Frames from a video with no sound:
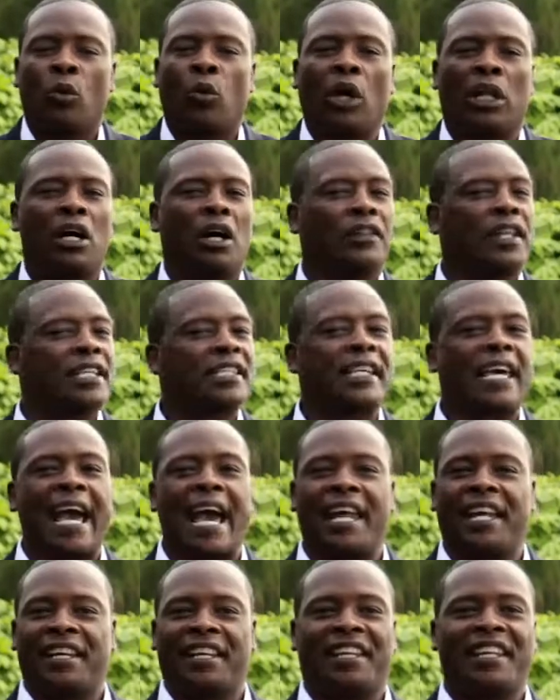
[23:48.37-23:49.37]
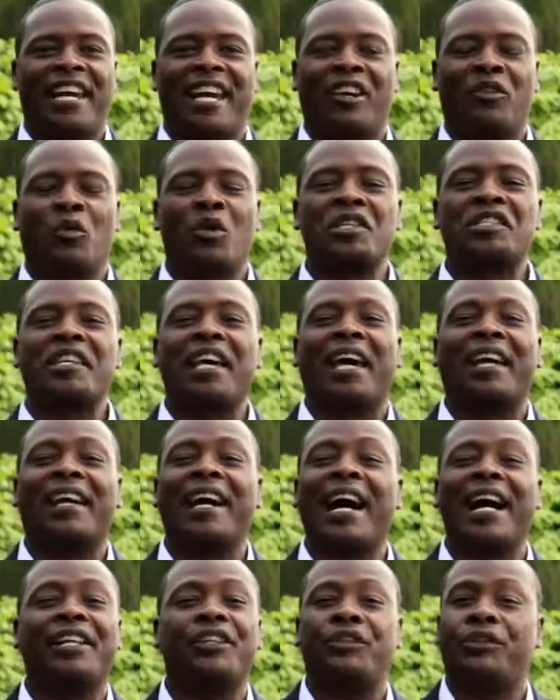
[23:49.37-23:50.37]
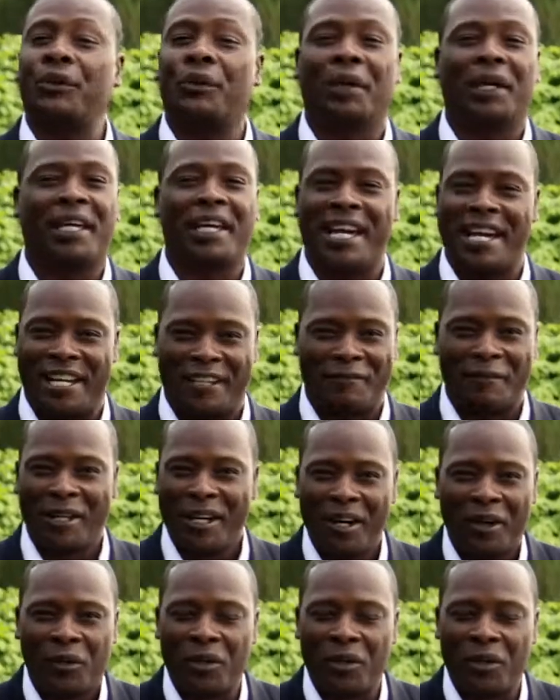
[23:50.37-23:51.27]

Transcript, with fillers: Well, on this Canada Day, we're saying, God, do it again.